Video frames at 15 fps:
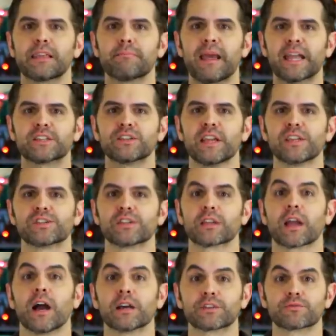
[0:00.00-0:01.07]
the imagination,
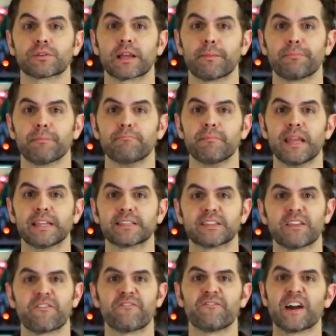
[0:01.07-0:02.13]
conjuring up a
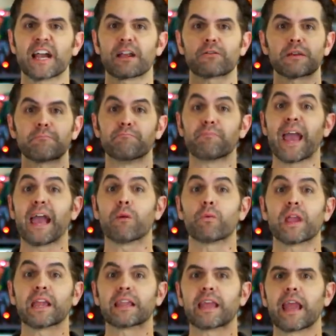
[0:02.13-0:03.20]
menacing, fiery,
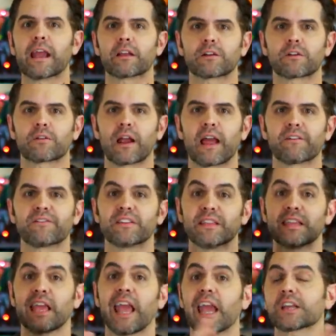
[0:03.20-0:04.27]
bat-winged aircraft, and
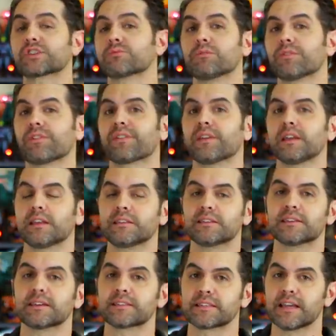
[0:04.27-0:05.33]
the actual thing
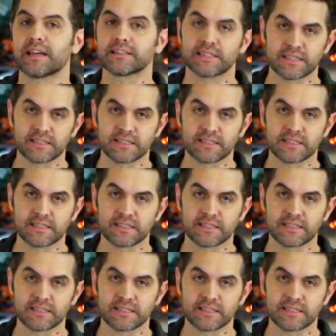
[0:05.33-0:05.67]
does not